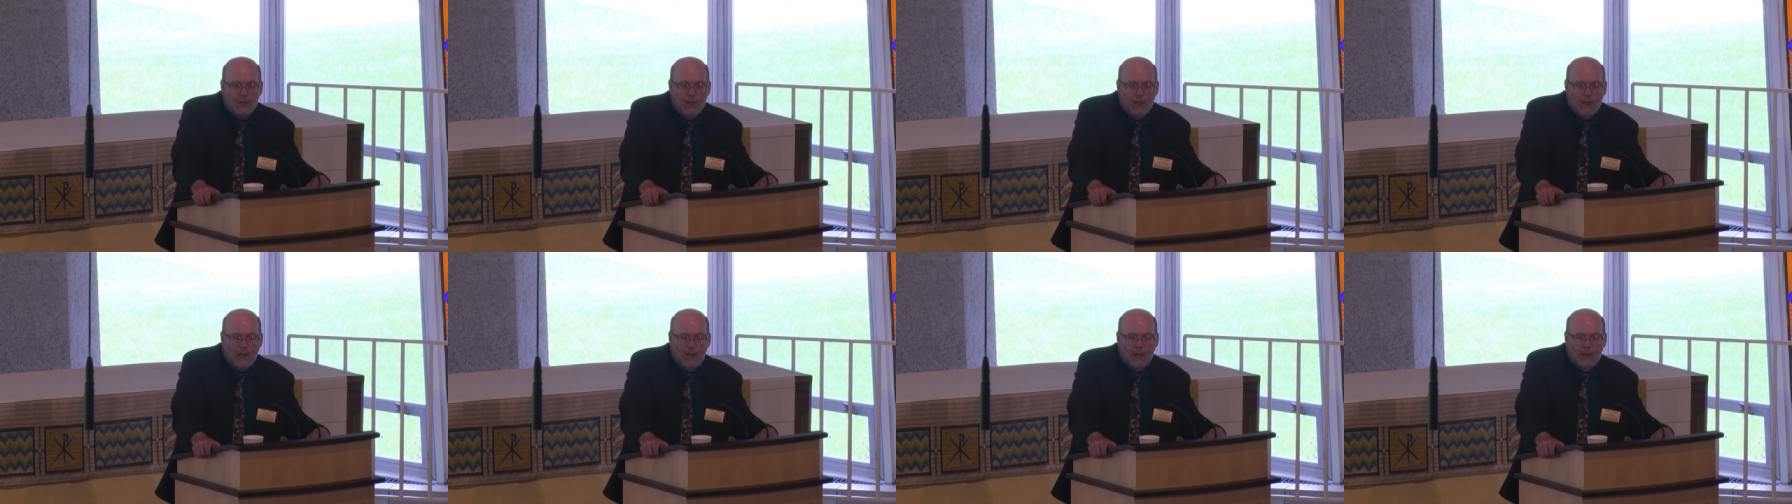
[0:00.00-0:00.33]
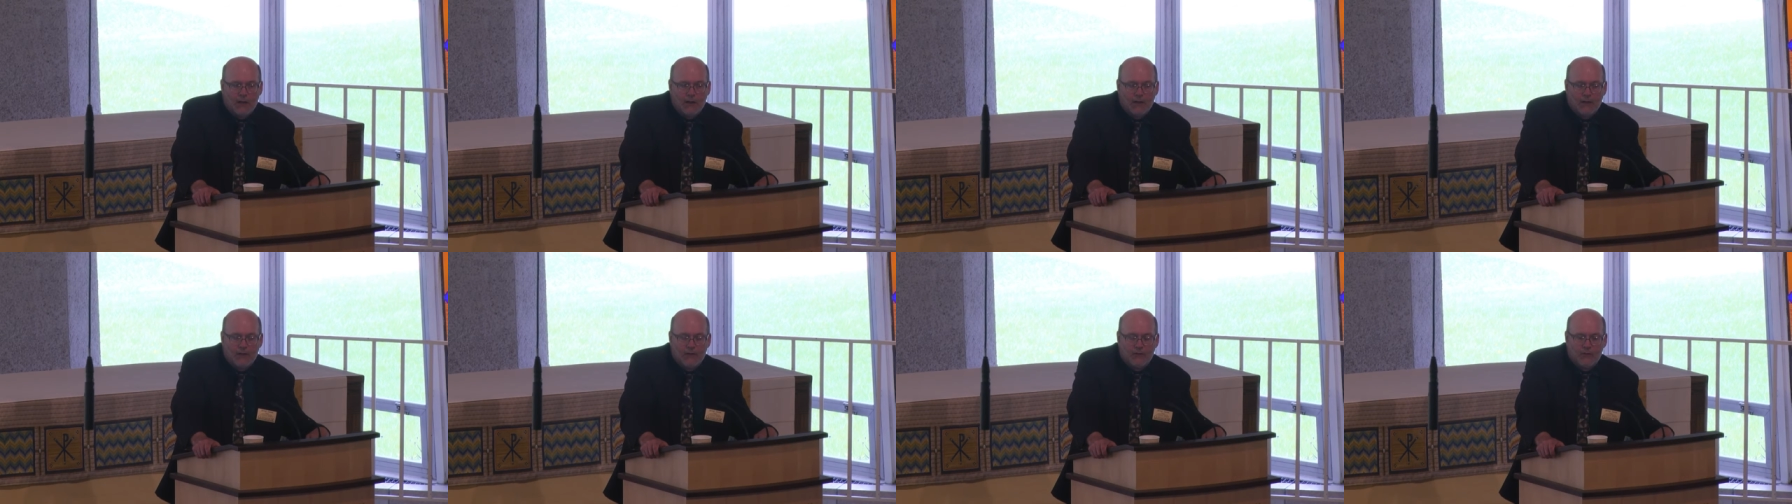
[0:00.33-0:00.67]

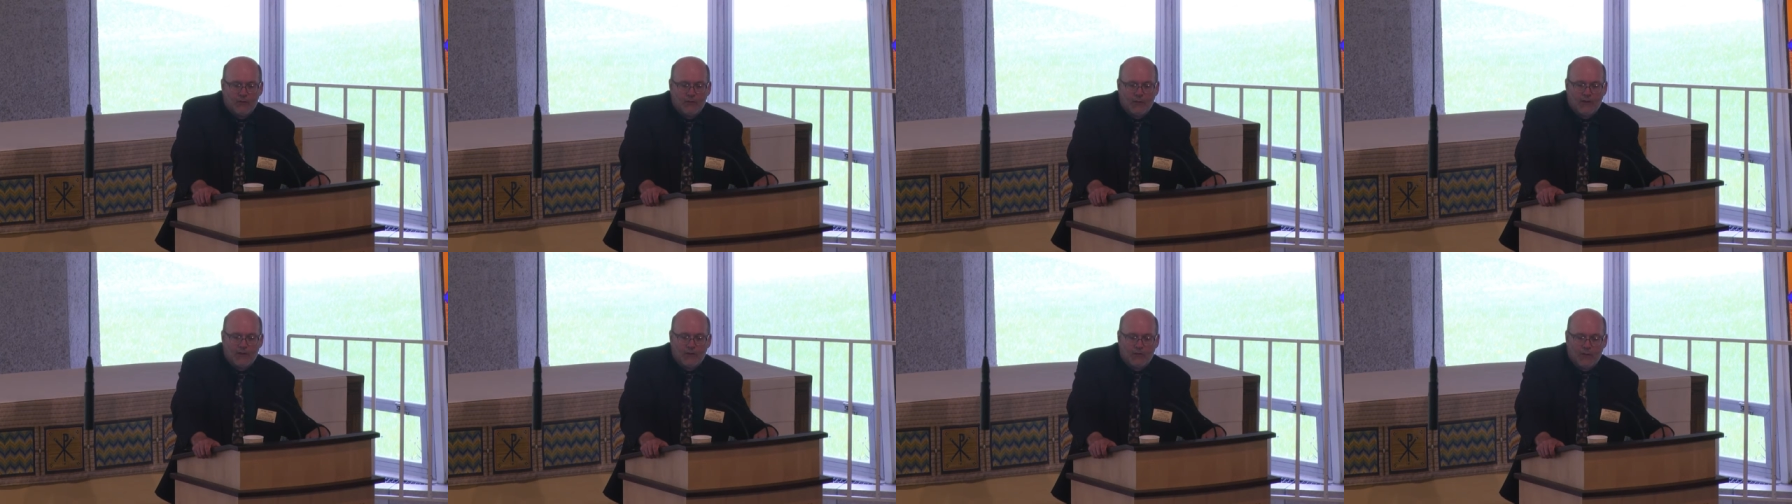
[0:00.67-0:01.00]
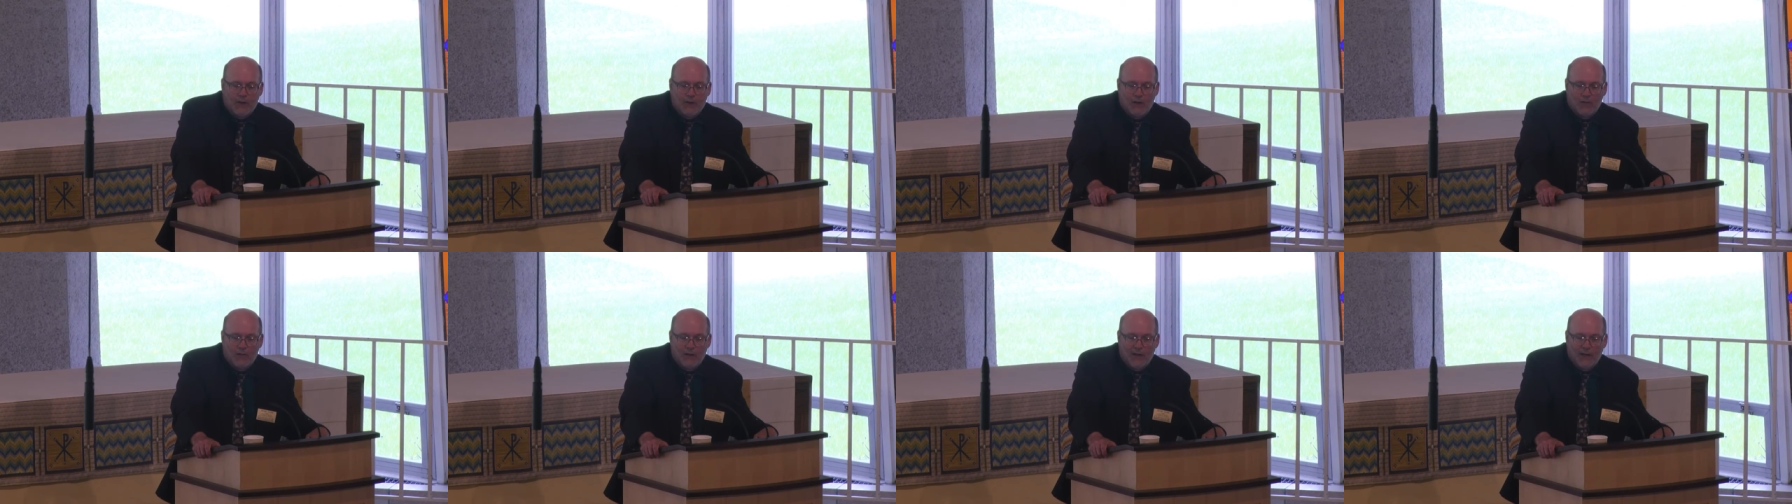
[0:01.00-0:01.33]
uh, in
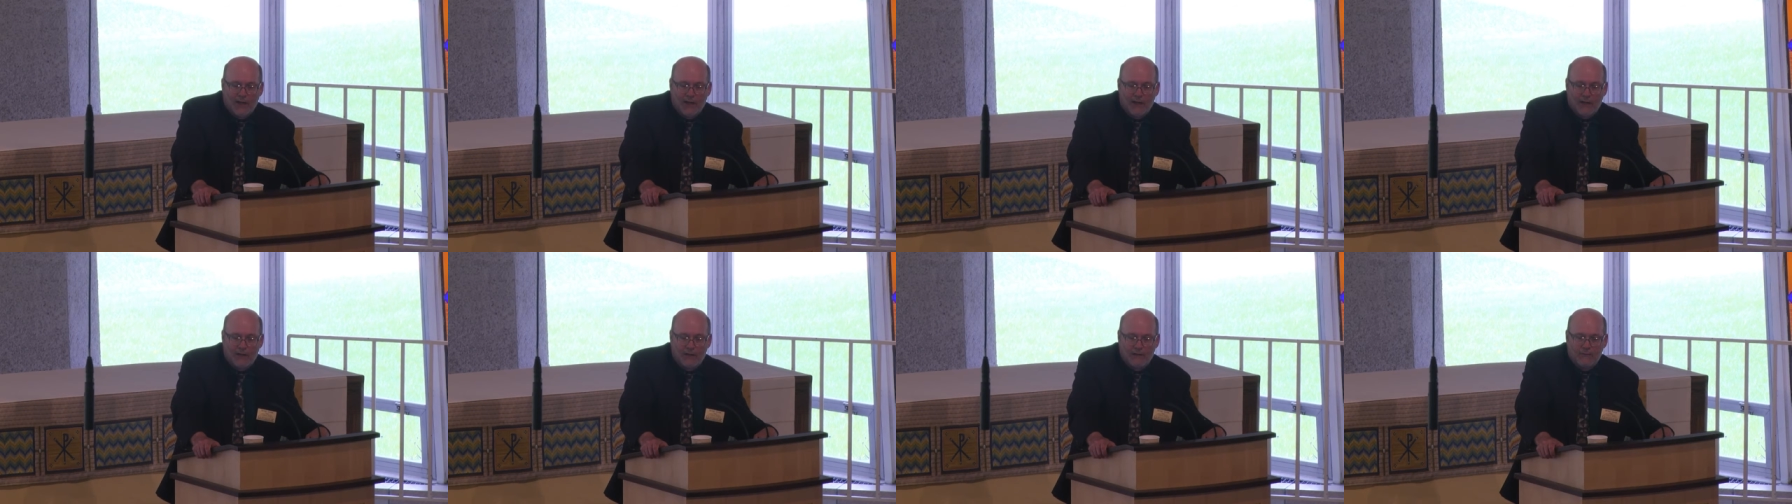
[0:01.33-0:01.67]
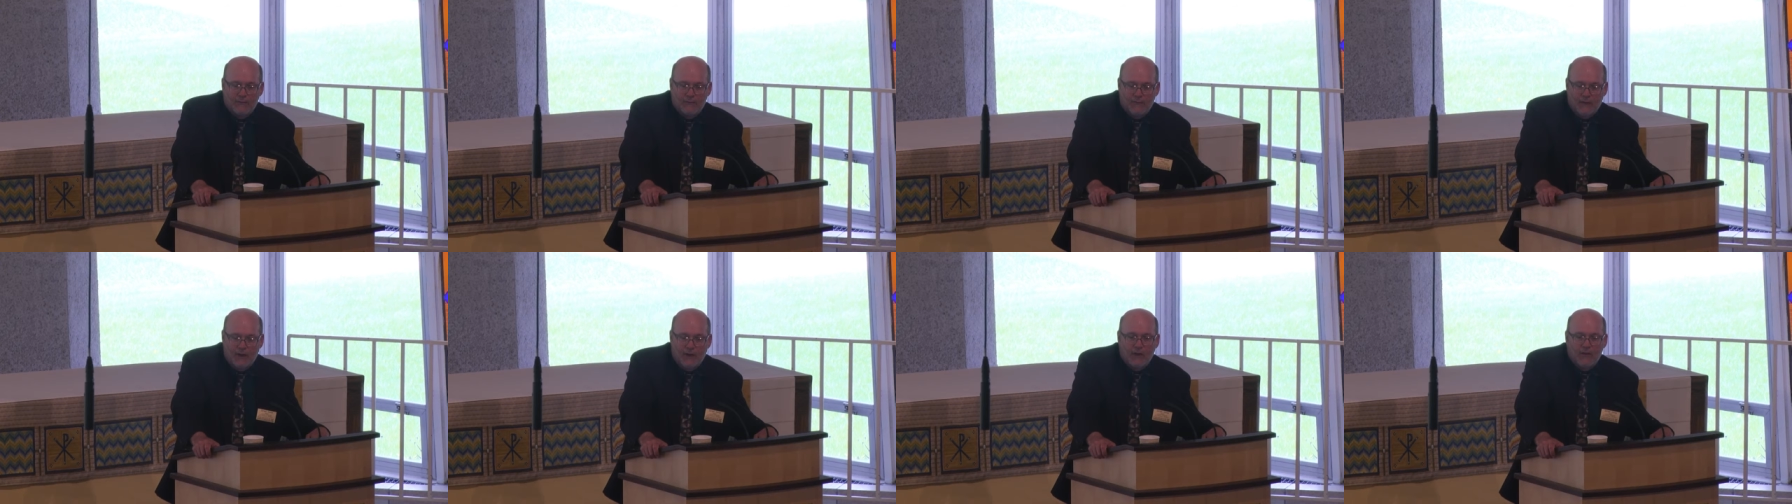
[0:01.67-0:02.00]
2012. We had a
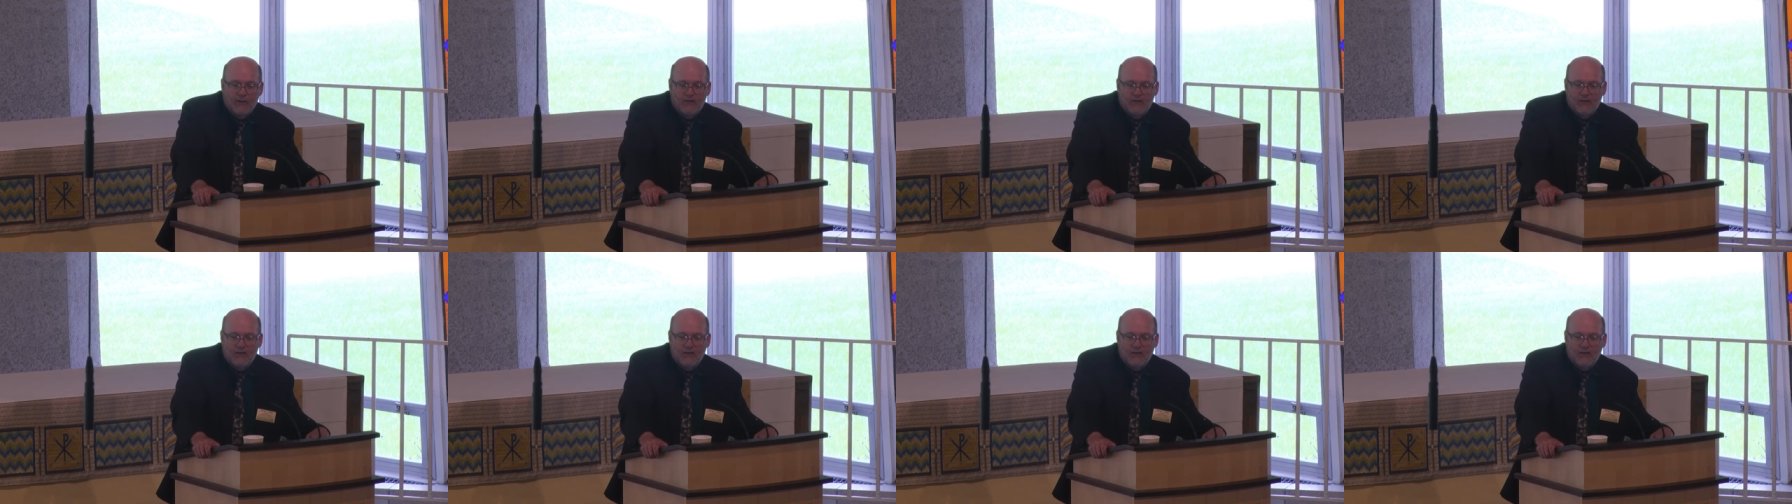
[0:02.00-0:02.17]
very